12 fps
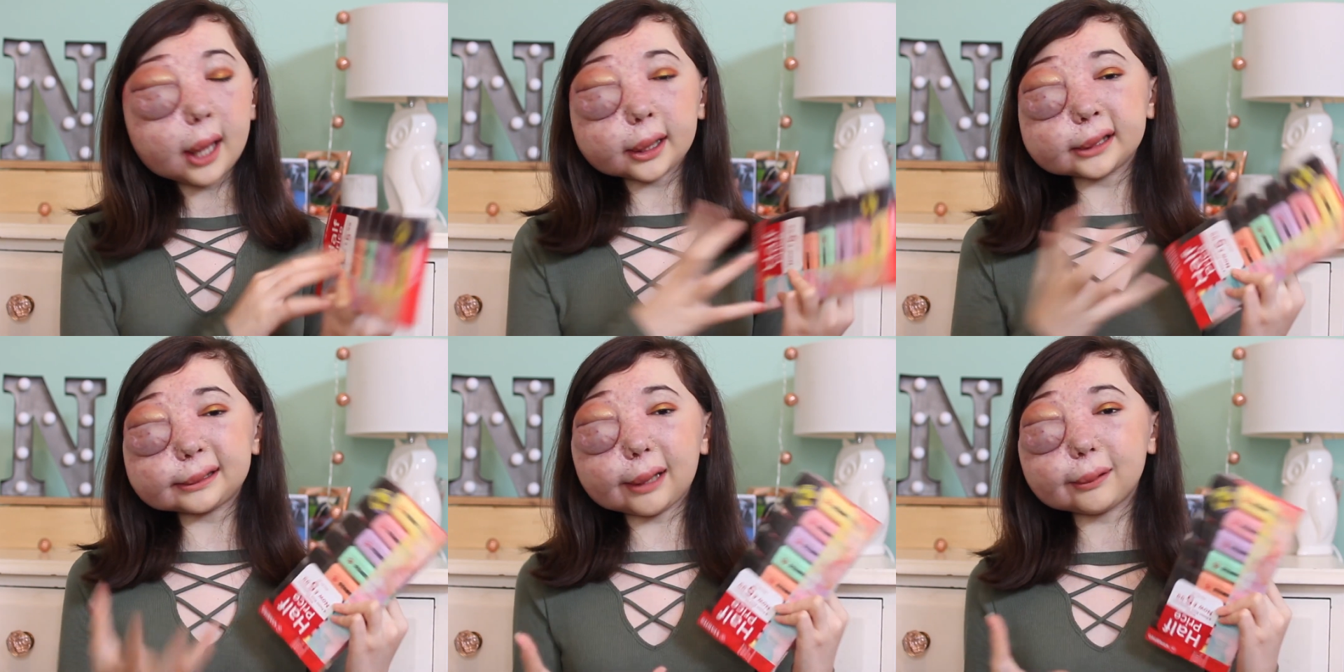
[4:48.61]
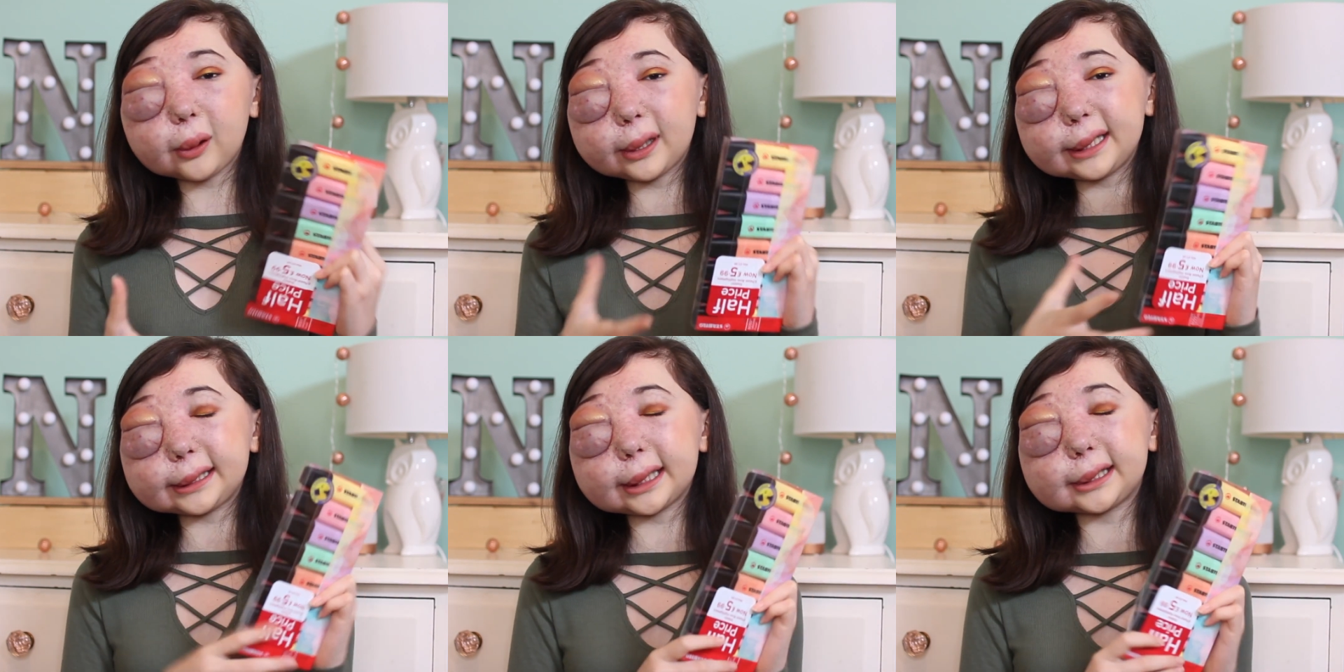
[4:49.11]
because they're a lot
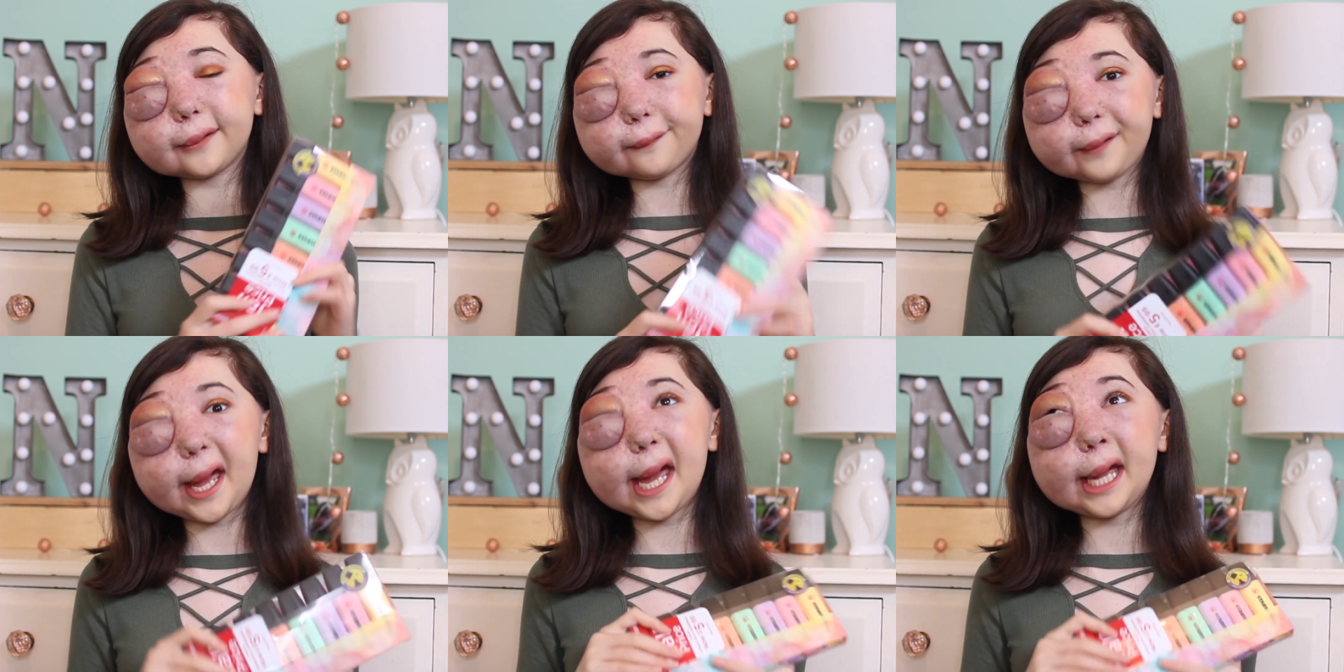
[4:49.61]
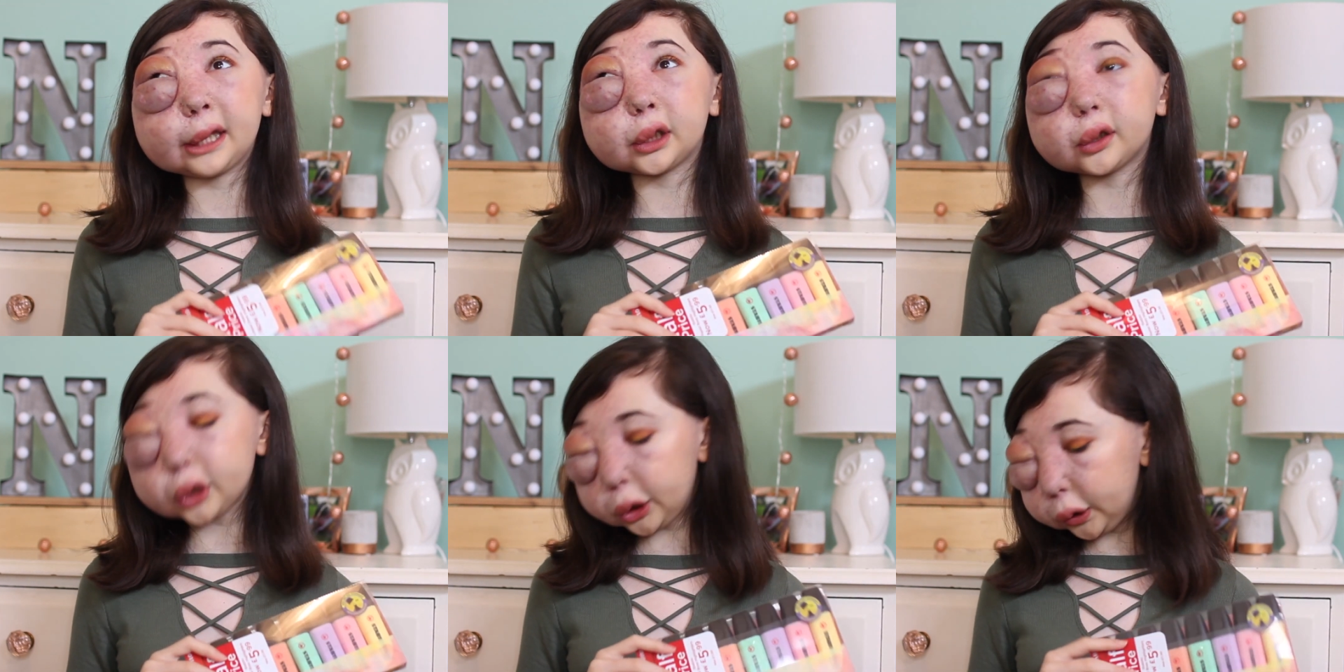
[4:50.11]
easier to fit
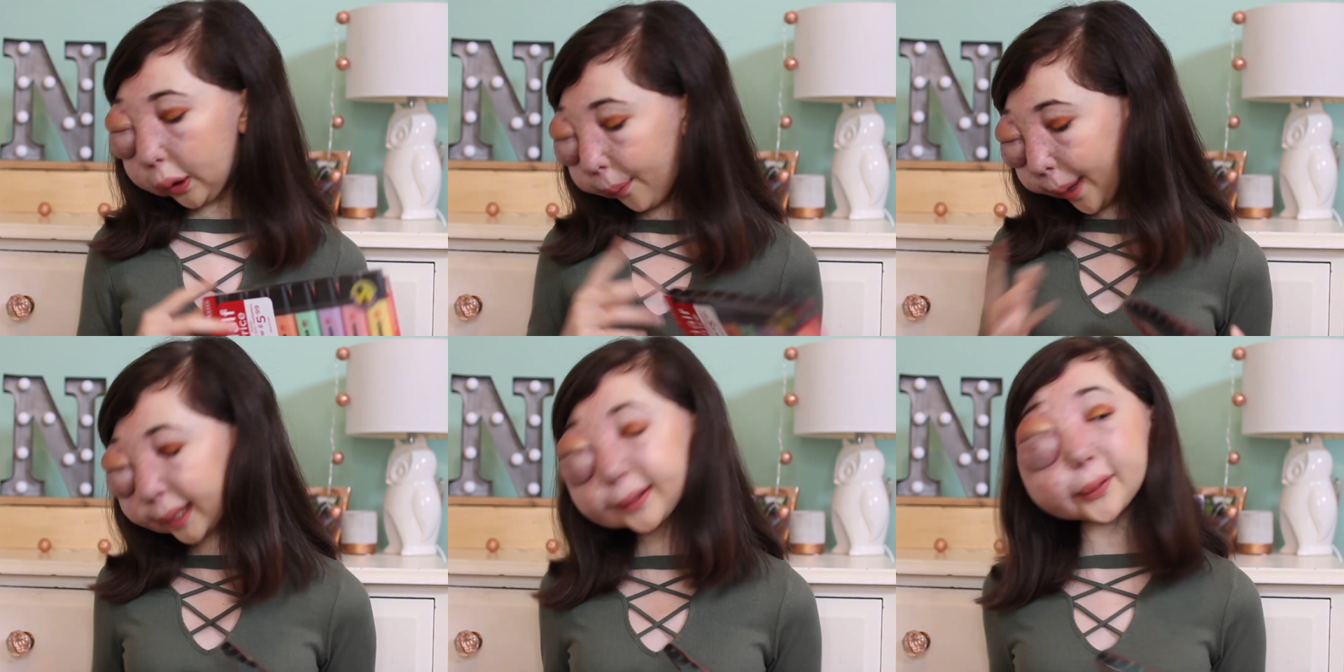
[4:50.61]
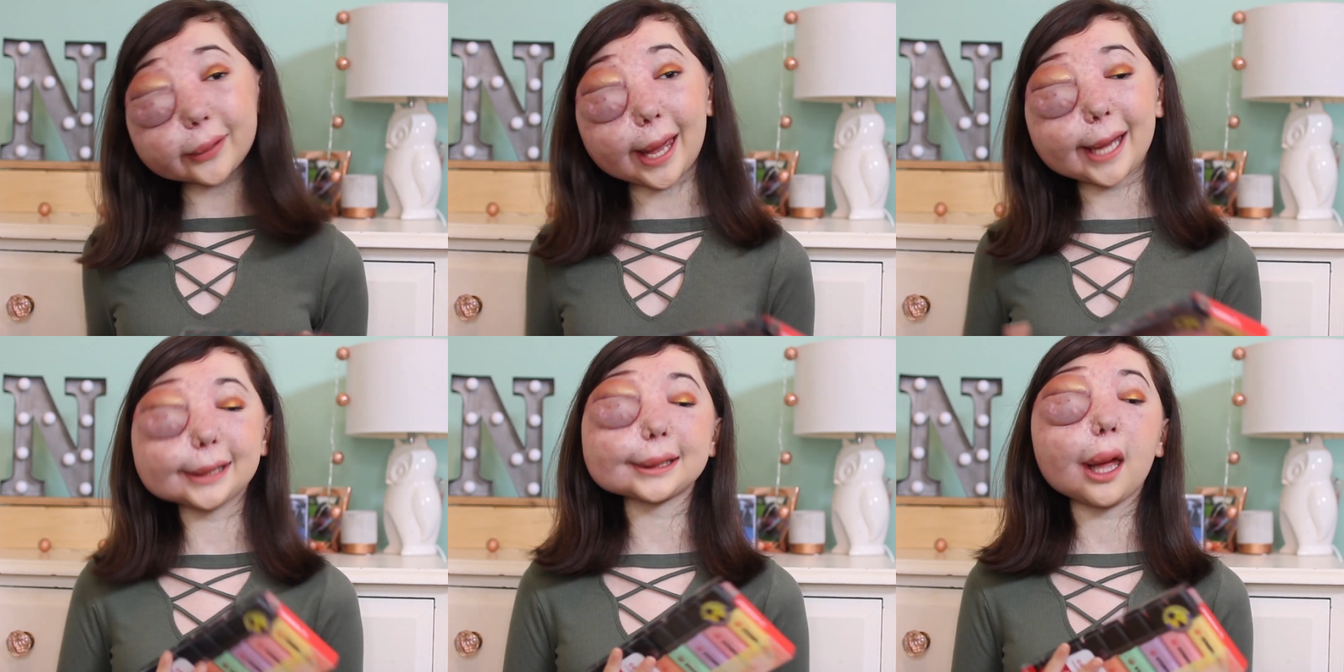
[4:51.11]
into your pencil
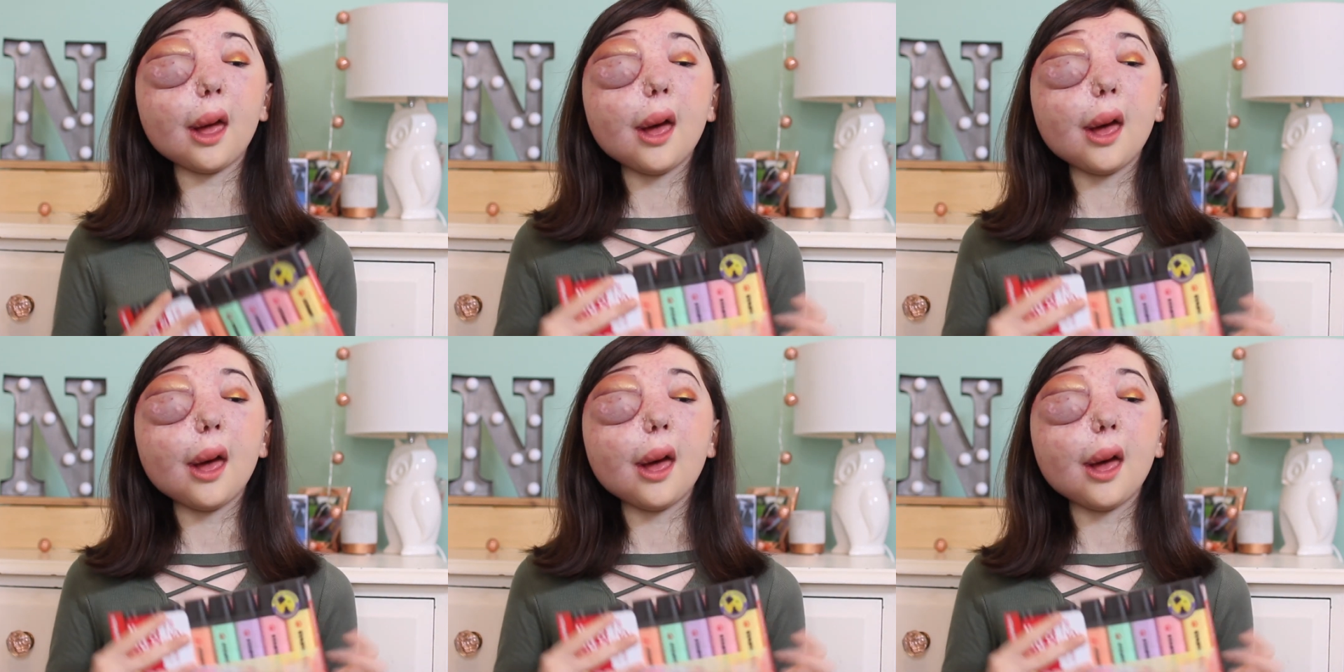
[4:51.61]
case,